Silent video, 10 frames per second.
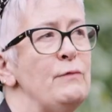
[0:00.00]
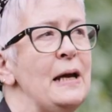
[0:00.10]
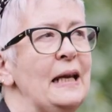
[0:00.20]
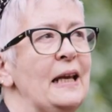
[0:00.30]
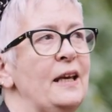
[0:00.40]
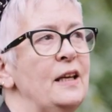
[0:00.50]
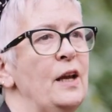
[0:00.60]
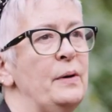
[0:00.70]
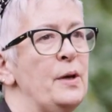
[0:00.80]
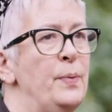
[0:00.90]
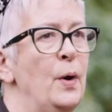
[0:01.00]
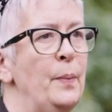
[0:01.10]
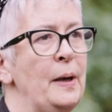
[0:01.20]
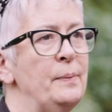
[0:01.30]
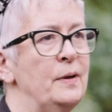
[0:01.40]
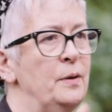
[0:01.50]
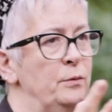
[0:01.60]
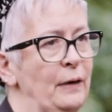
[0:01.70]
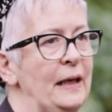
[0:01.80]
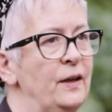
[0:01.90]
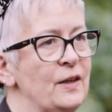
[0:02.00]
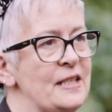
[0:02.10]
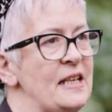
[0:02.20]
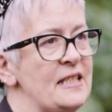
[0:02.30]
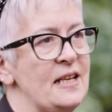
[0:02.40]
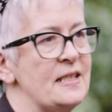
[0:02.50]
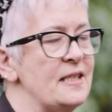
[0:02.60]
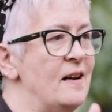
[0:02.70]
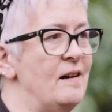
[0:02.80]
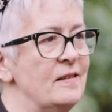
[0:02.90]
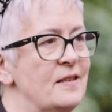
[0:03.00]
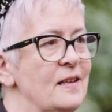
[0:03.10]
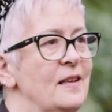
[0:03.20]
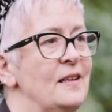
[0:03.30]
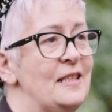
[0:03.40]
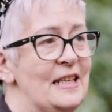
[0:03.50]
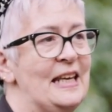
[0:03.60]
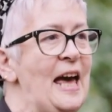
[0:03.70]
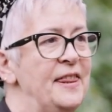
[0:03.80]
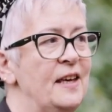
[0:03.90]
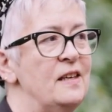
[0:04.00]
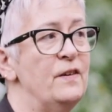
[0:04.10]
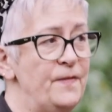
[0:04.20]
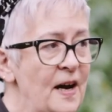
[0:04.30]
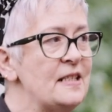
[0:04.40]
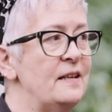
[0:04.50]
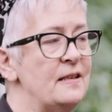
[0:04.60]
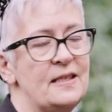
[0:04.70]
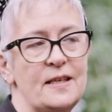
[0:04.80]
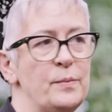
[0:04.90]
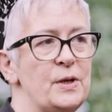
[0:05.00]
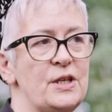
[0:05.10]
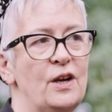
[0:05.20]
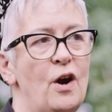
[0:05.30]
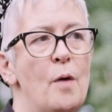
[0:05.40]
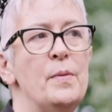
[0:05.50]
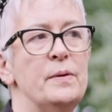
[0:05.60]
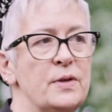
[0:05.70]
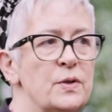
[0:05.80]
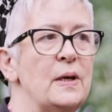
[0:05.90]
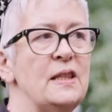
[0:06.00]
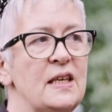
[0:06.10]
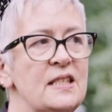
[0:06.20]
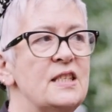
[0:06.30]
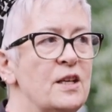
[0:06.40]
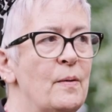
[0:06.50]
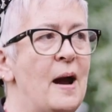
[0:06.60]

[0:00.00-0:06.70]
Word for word: really, you know, when you put people who are really good at science and art together, you find out there's so much in common between these two